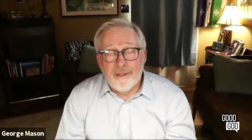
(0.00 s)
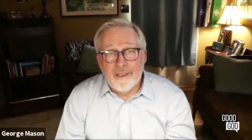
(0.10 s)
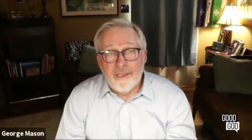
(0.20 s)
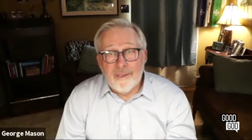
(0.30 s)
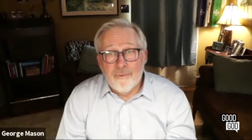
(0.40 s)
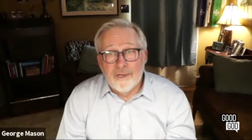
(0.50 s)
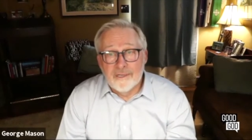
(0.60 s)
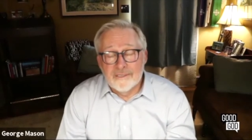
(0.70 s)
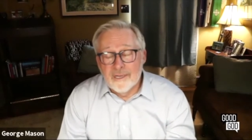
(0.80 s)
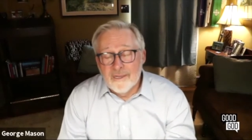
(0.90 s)
he
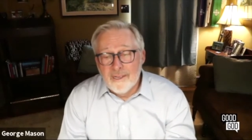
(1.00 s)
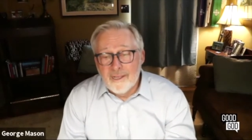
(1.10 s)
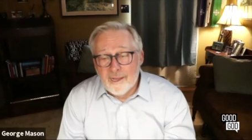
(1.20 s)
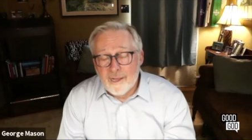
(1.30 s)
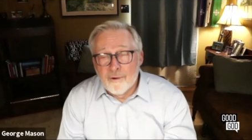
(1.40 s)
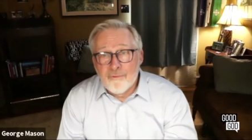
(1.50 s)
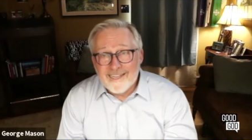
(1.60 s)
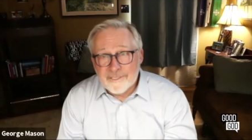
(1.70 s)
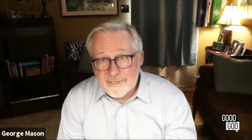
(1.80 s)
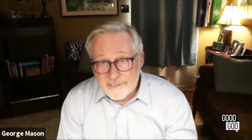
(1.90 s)
was
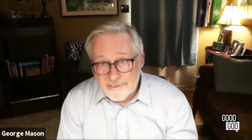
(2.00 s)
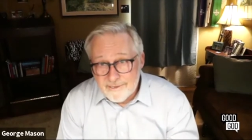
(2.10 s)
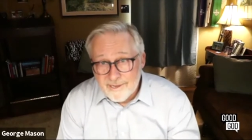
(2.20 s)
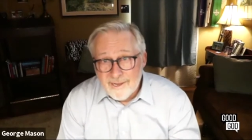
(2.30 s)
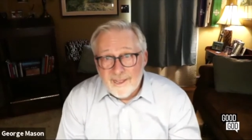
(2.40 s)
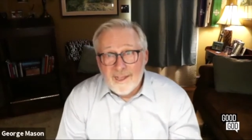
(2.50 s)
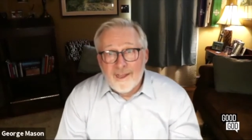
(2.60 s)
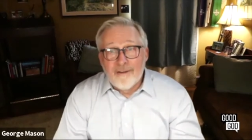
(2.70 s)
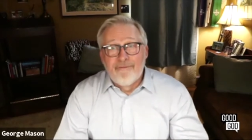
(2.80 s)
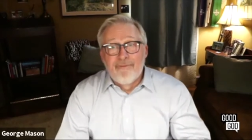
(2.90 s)
arrested
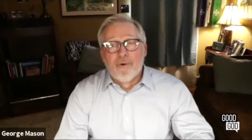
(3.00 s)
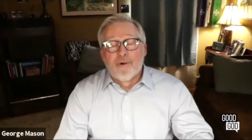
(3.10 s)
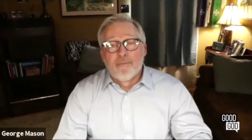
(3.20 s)
for